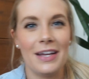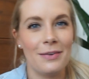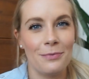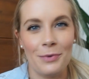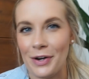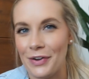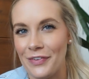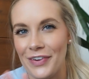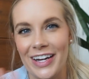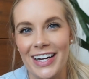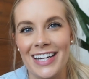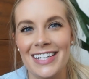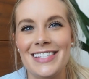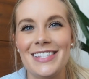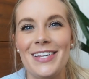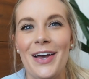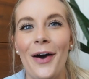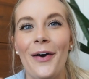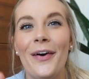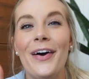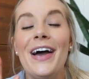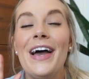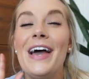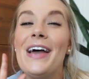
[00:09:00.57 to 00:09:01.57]
and whatever.
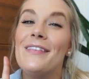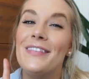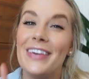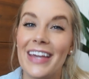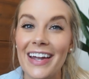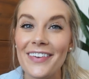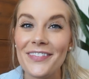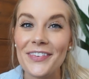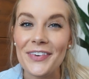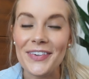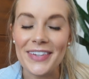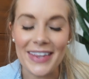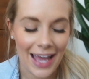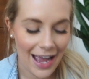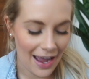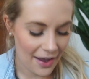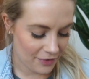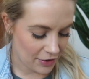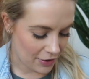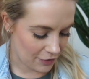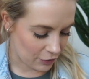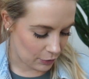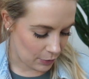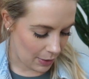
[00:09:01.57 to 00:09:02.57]
So be careful with that if
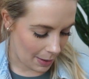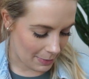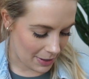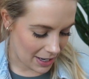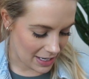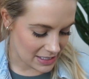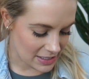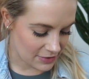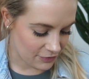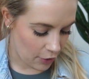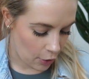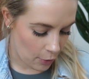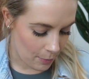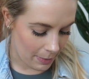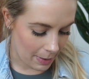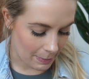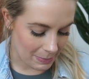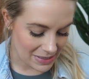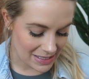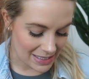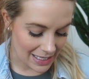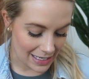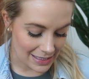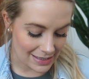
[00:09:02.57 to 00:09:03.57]
you have a rubberized phone, but
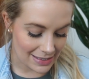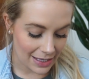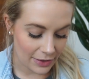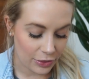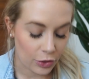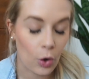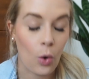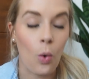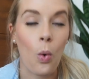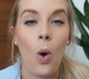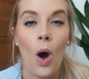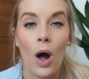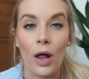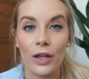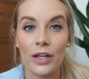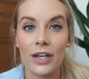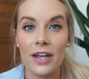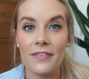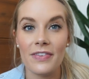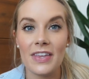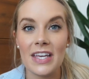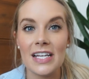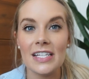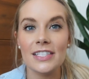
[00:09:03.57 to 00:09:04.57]
besides that, the quality
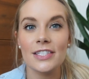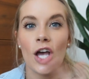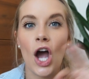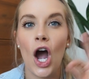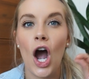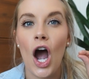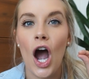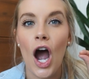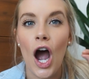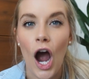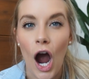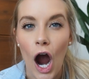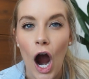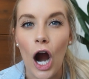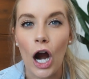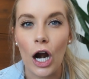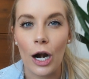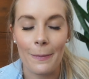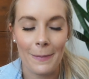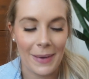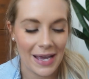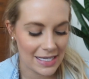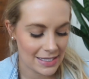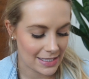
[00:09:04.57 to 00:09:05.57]
of these are
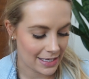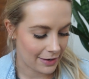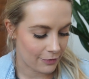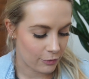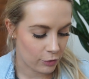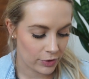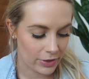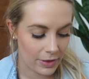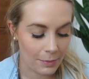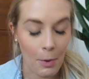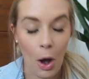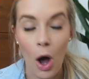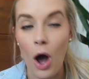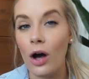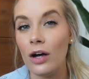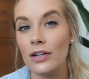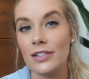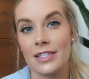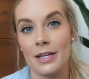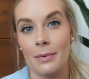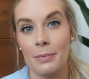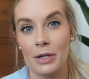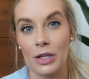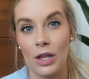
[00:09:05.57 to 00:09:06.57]
amazing. I've worn them all
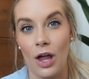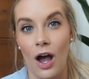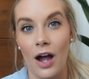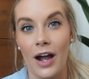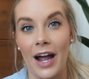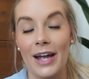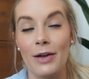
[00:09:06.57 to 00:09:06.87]
summer long.